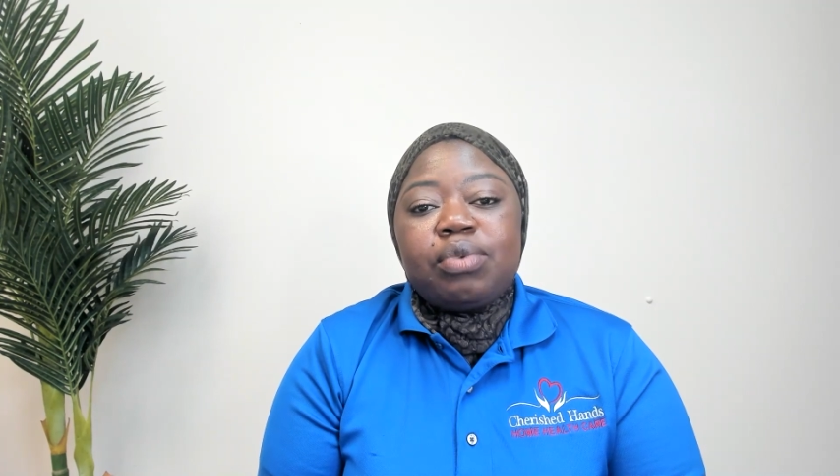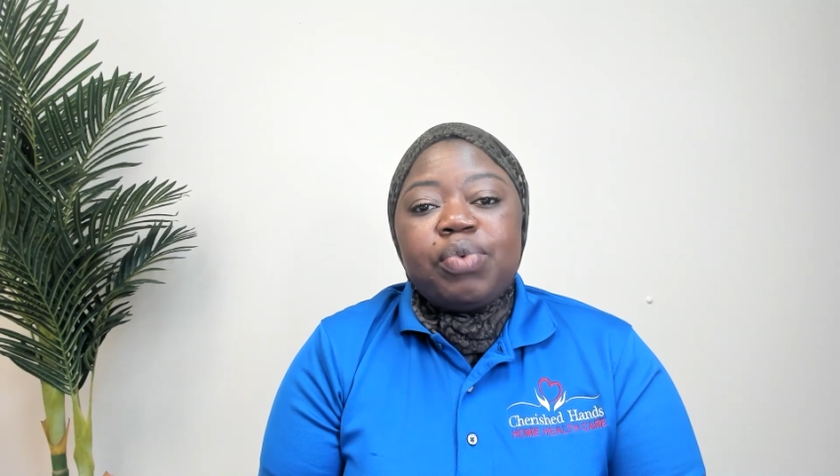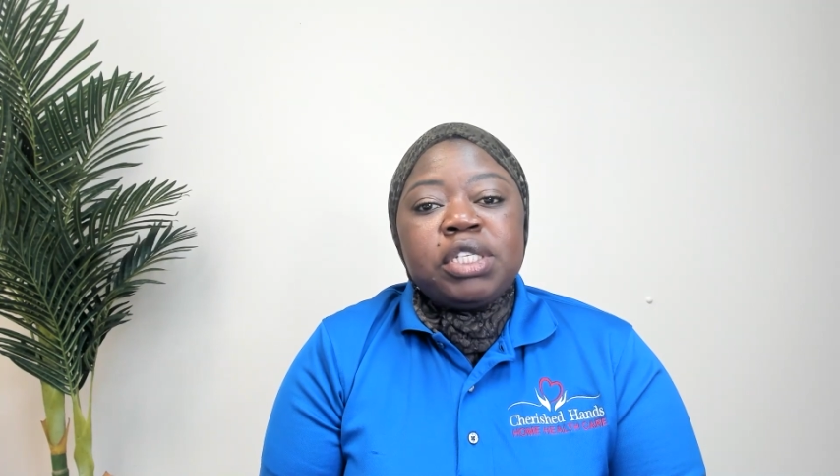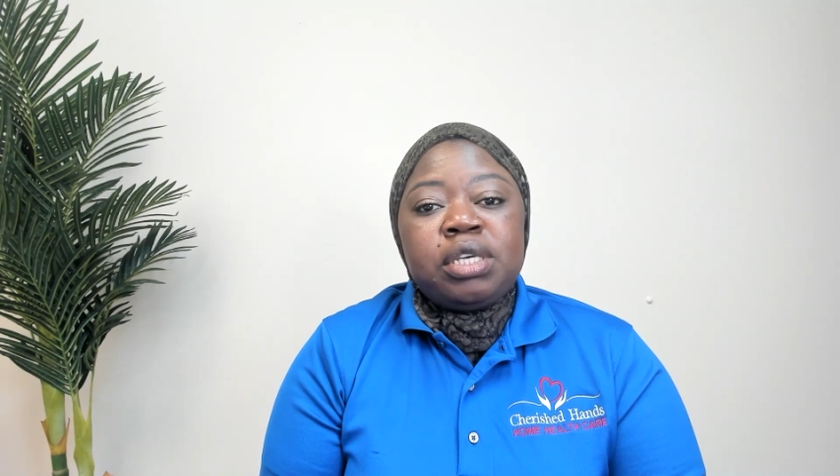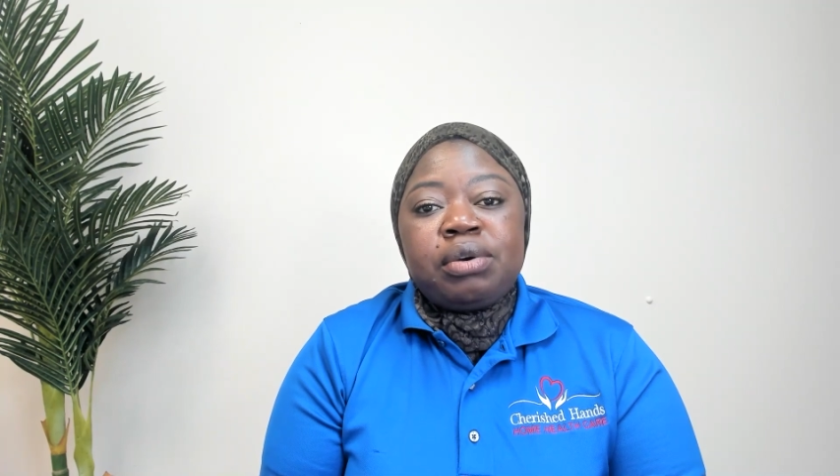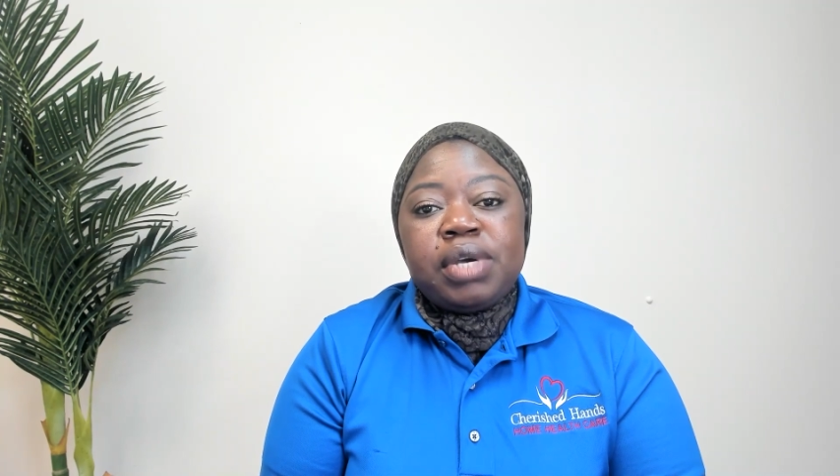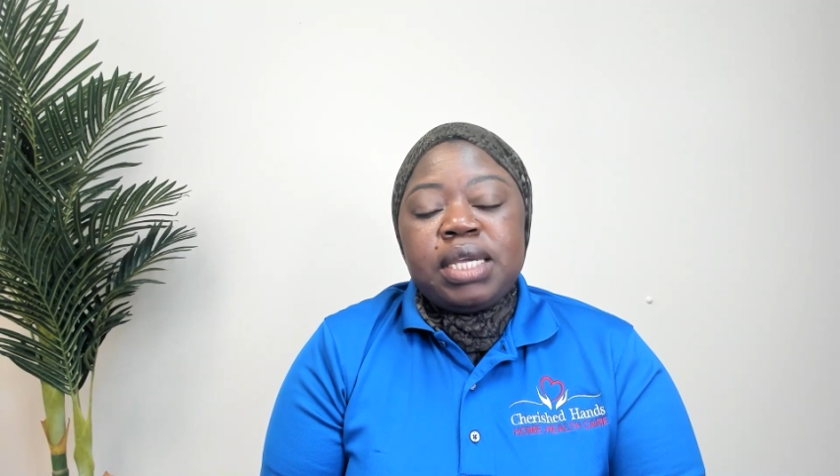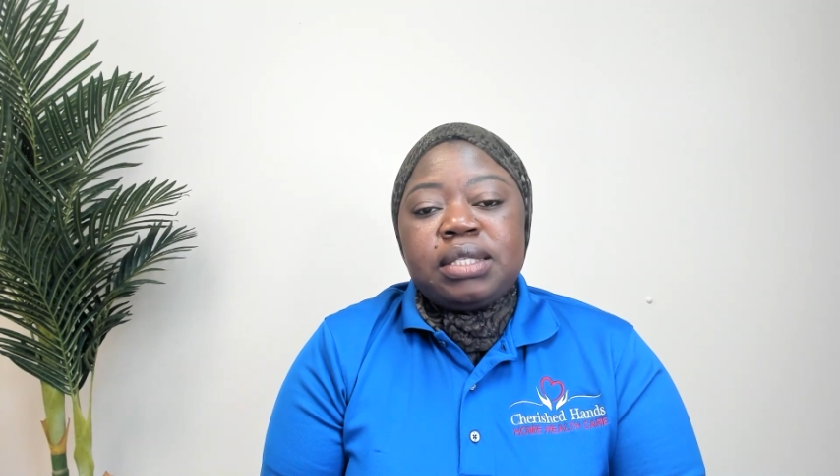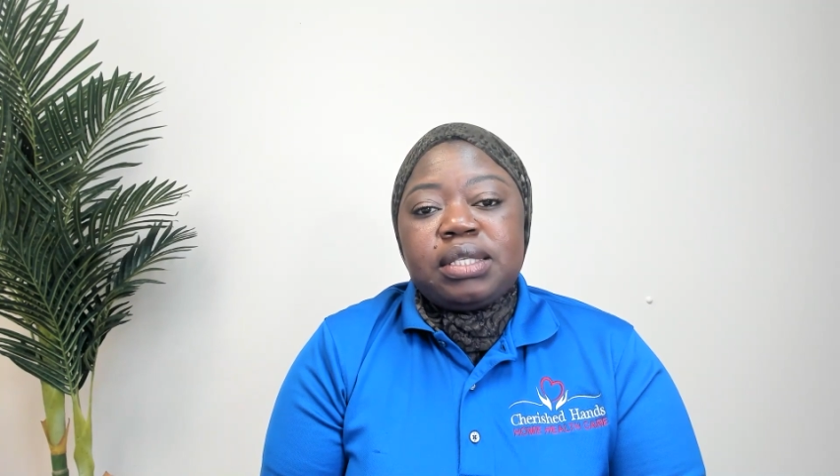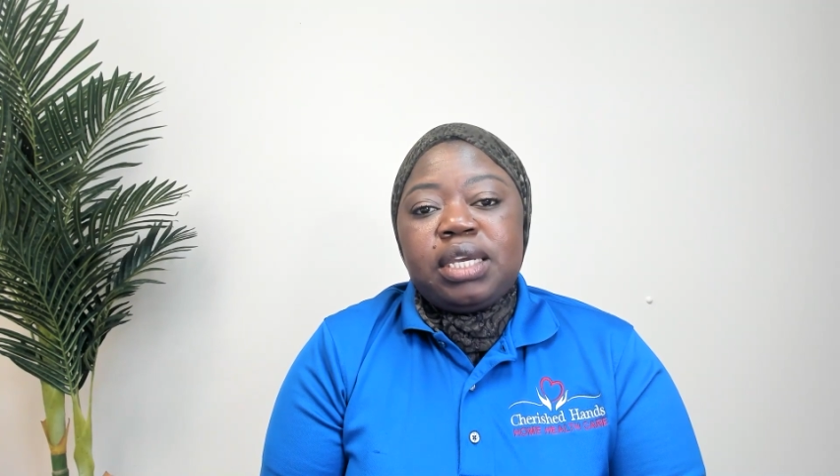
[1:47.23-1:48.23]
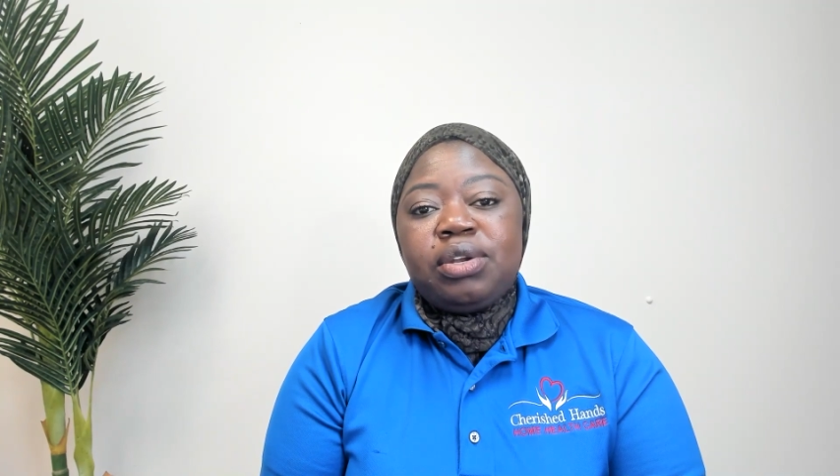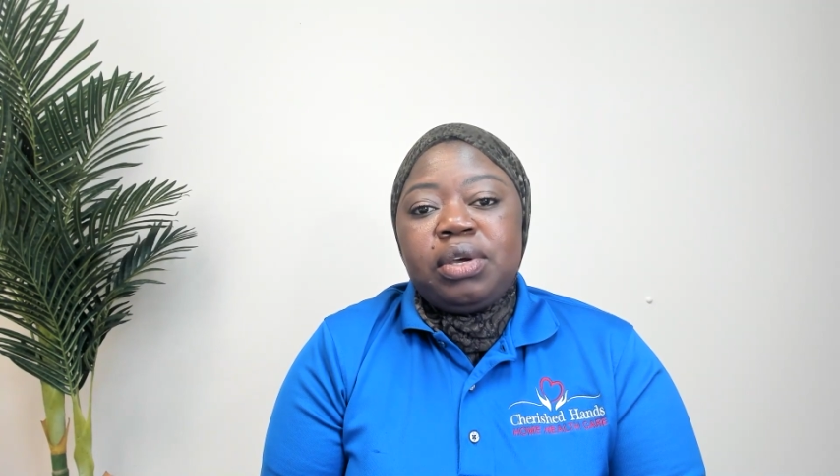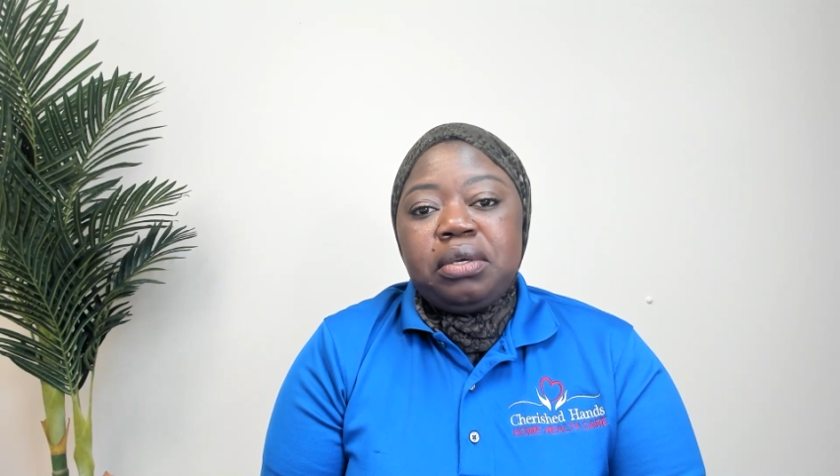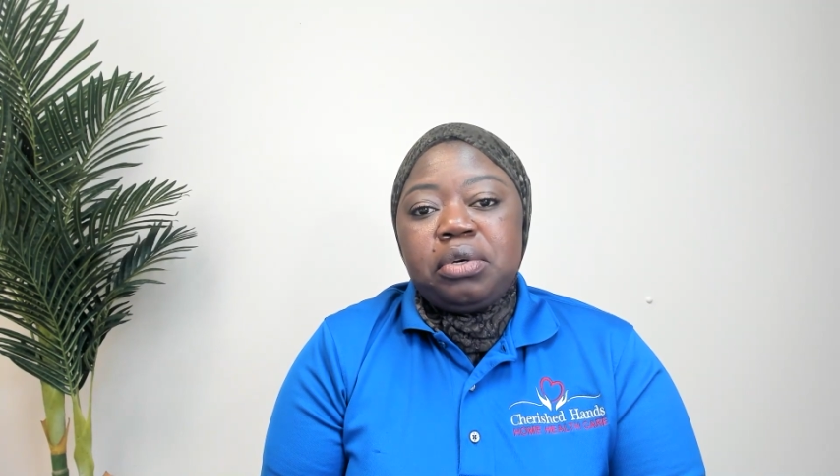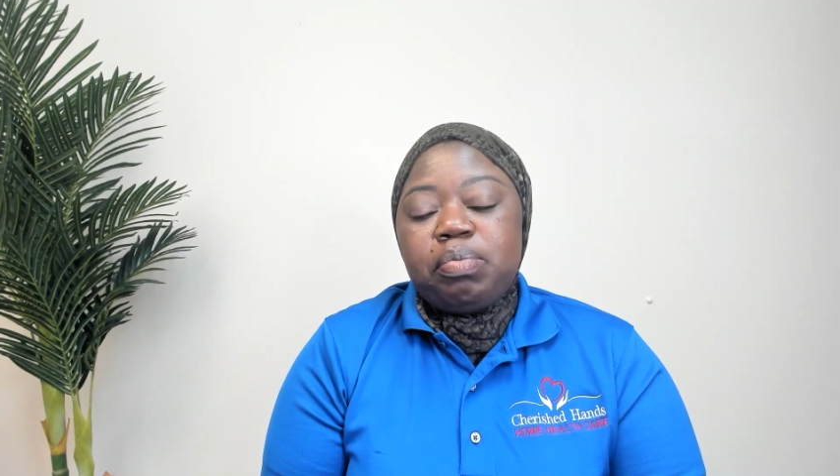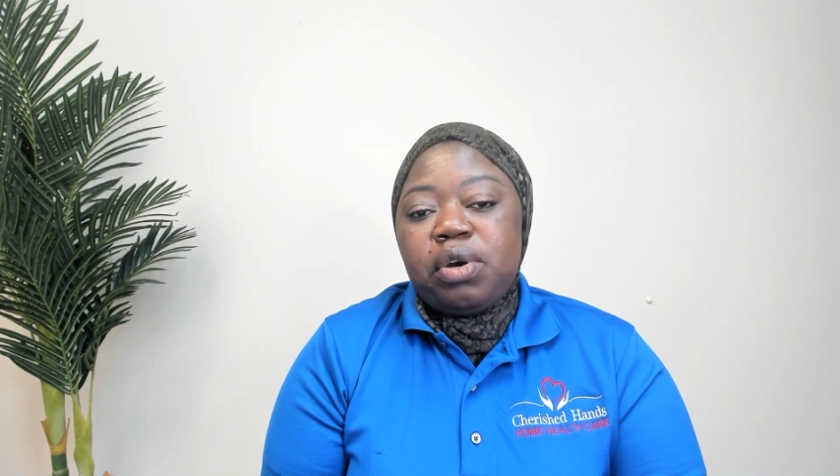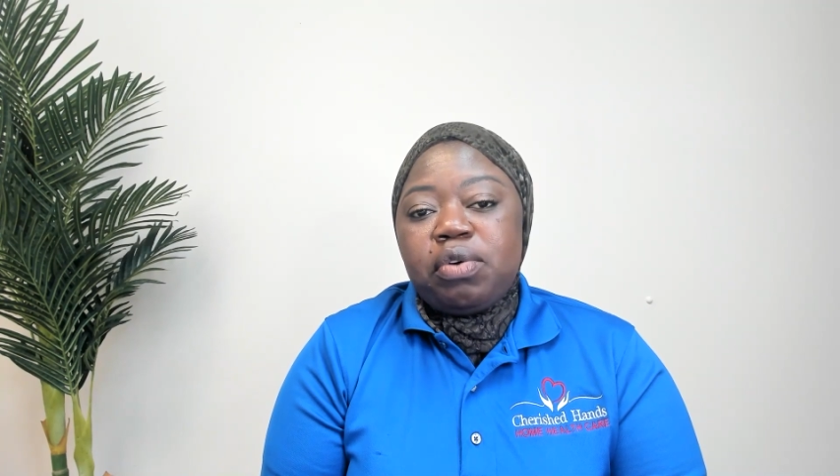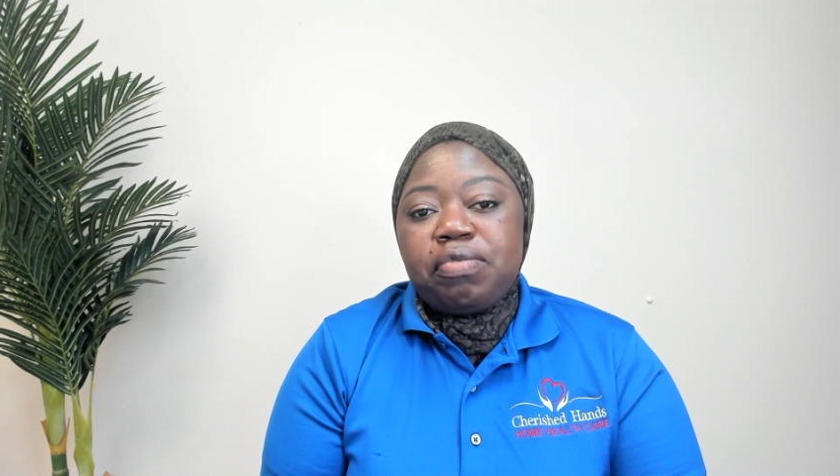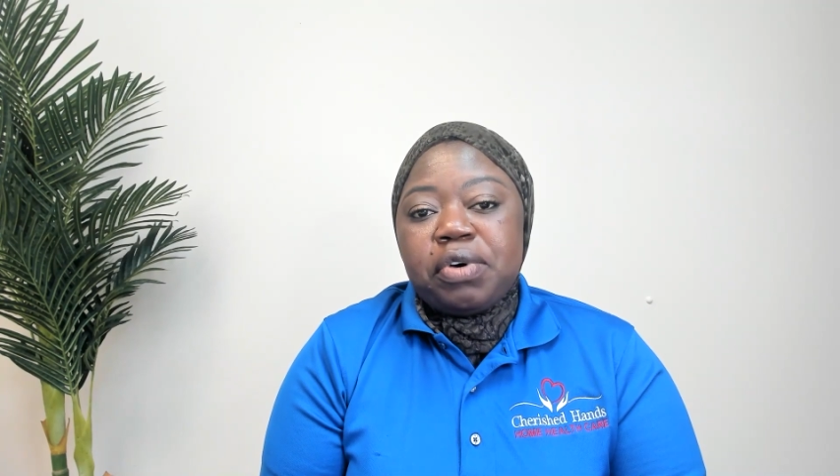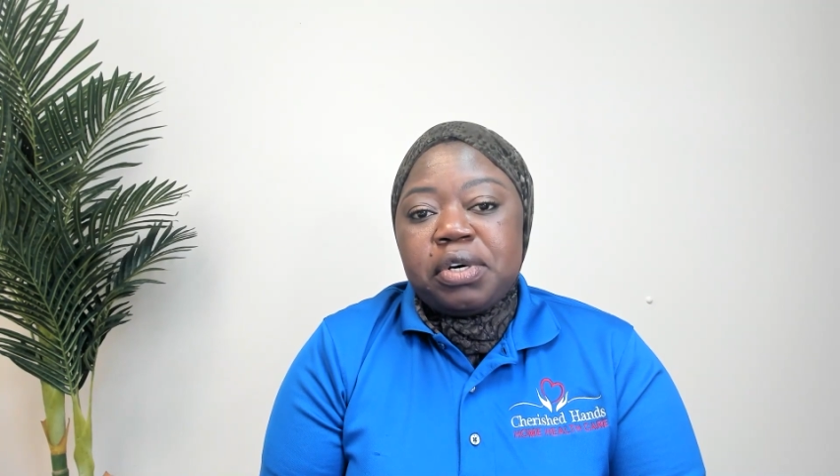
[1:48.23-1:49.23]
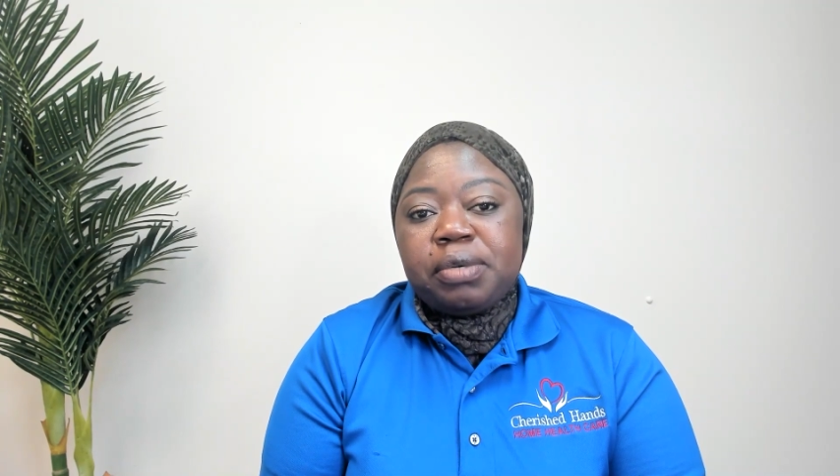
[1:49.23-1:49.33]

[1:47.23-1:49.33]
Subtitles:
which creates, a little bit of